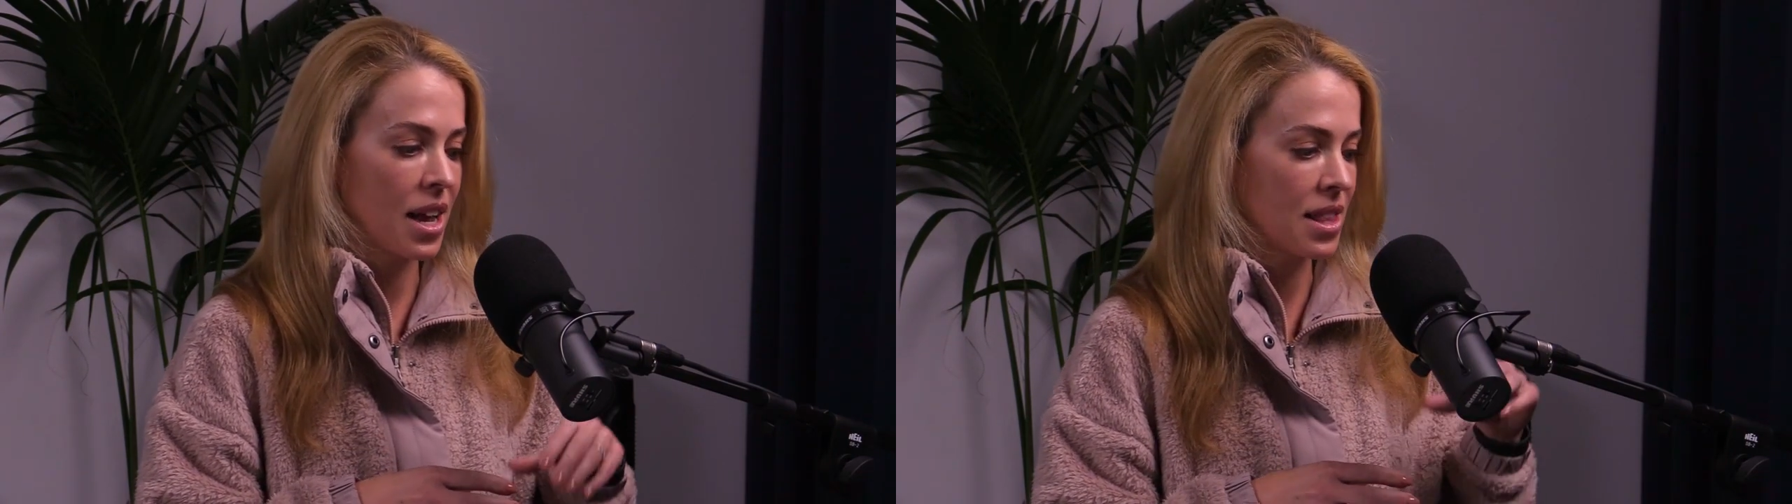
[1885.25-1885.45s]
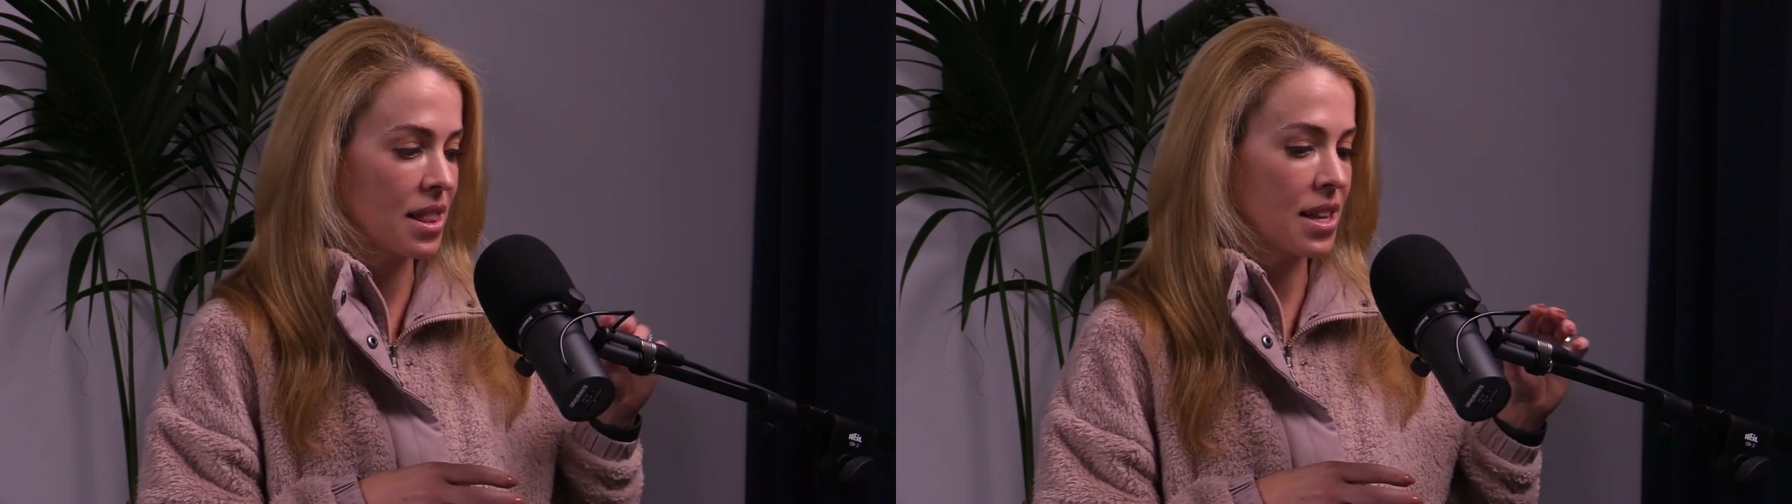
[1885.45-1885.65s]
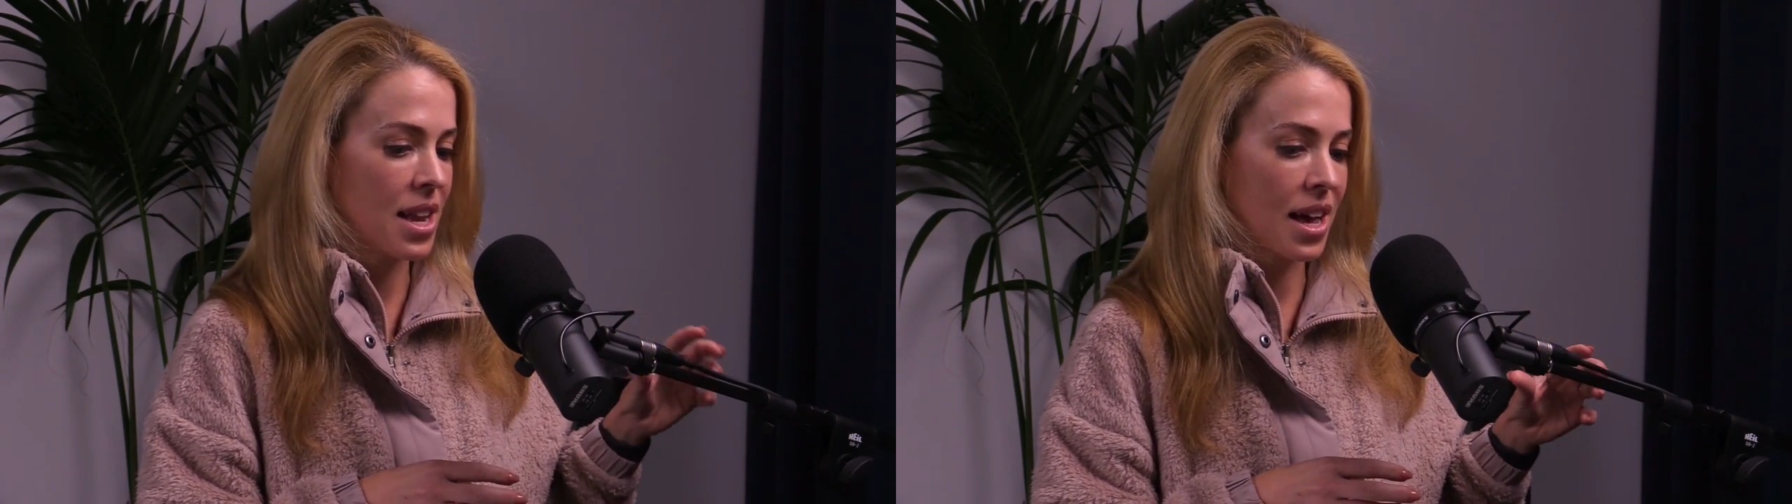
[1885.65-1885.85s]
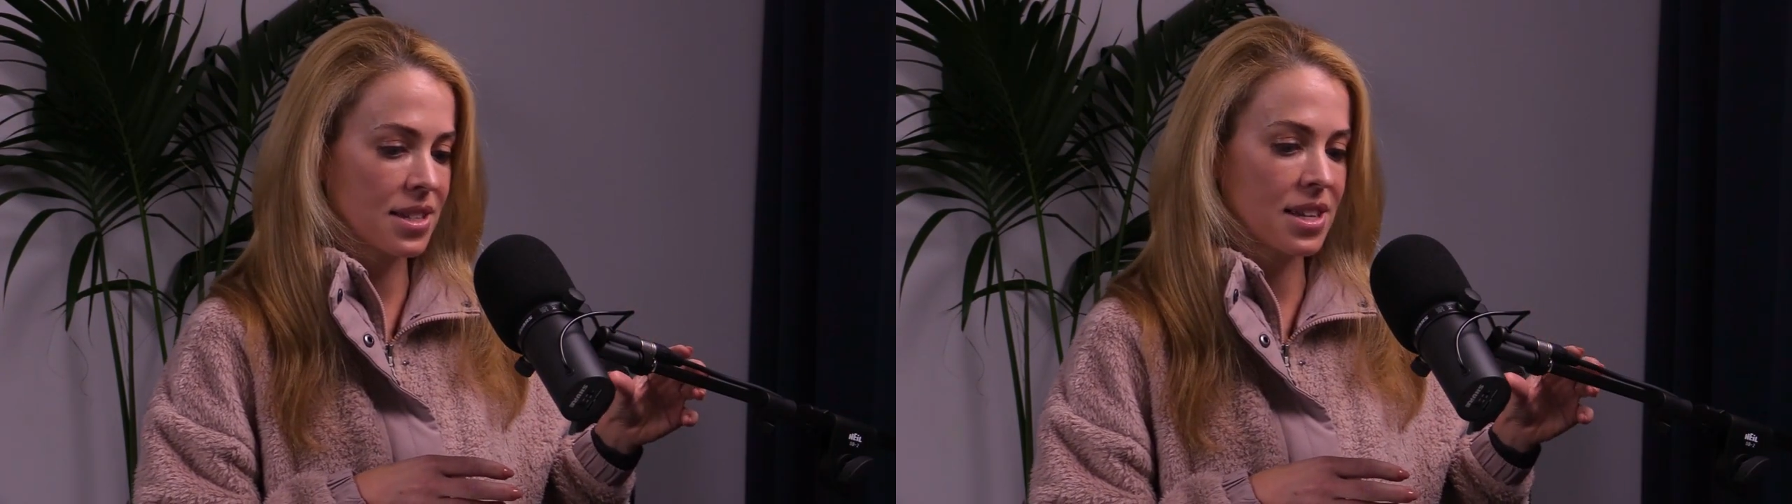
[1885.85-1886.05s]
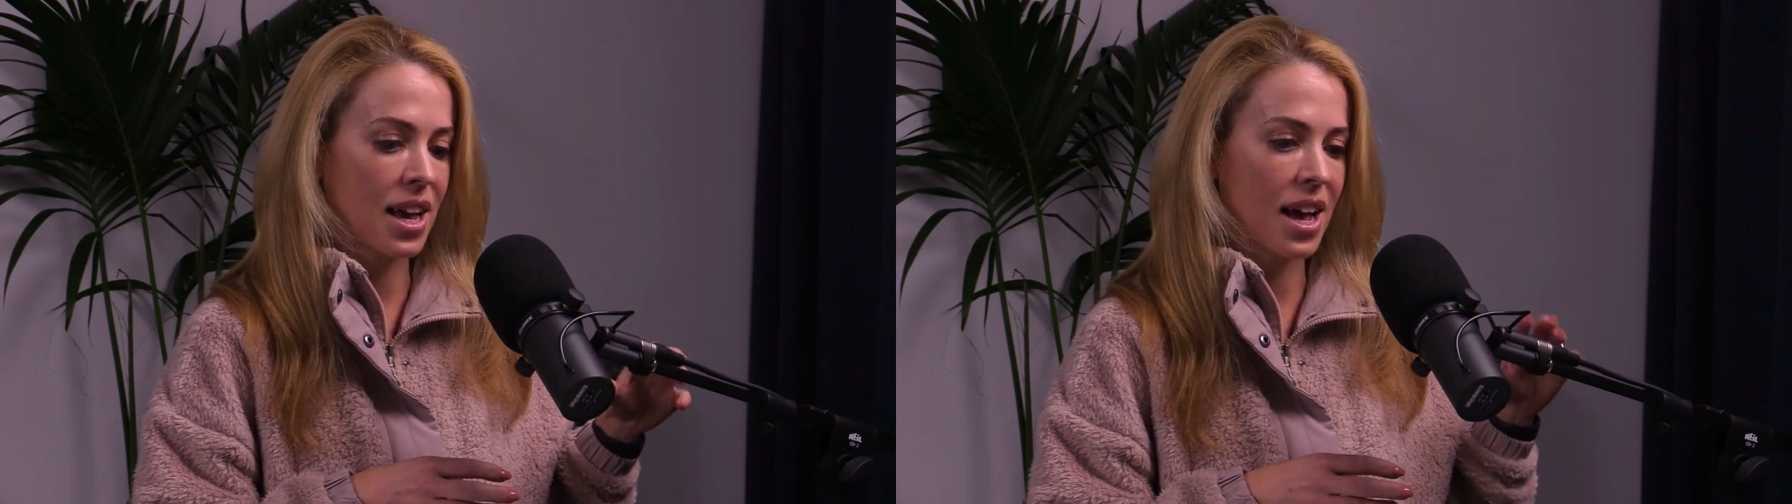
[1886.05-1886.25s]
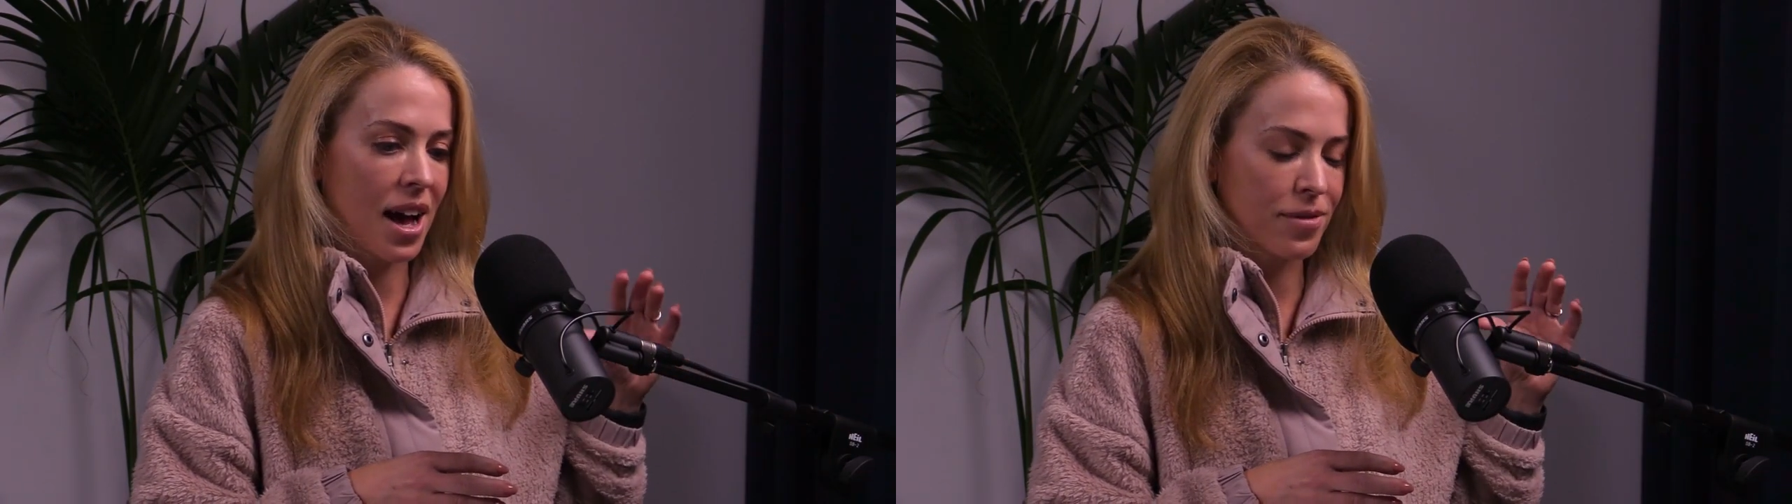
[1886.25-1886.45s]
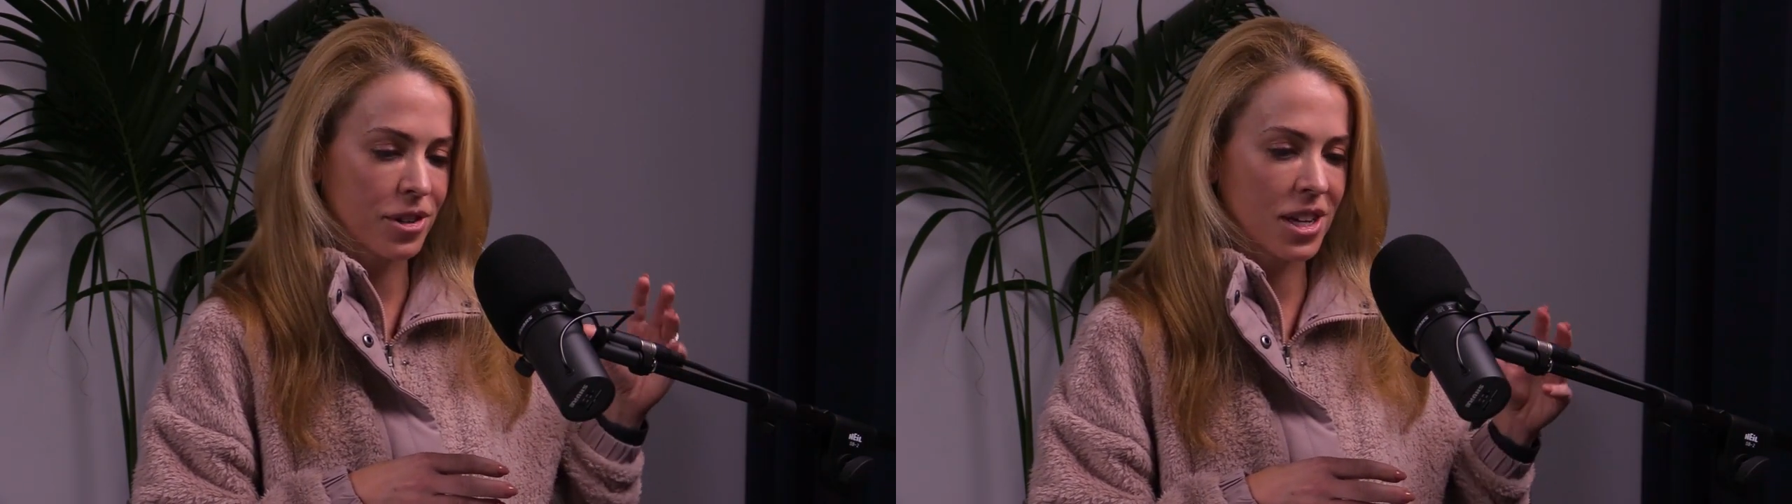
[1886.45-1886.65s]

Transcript: And then the next day after